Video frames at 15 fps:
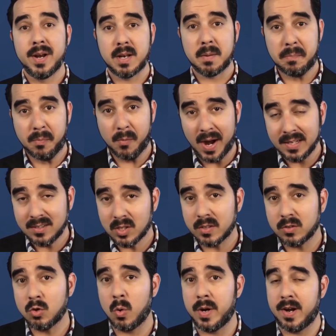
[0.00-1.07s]
when the price
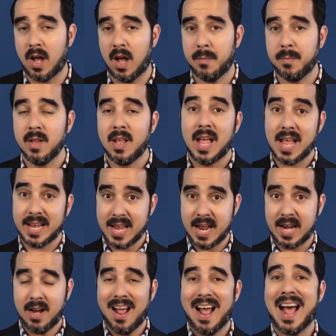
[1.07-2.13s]
starts going up,
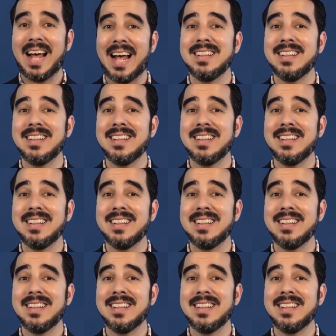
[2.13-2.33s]
again,